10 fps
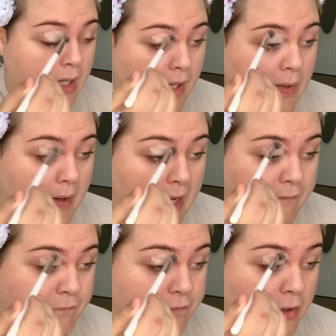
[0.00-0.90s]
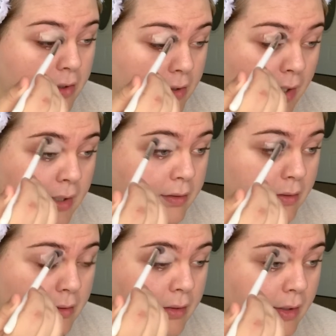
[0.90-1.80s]
So I first
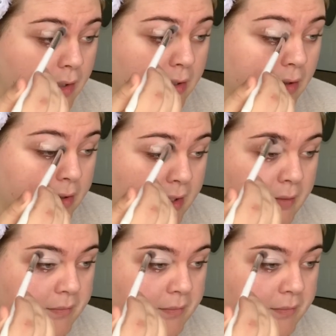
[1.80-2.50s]
started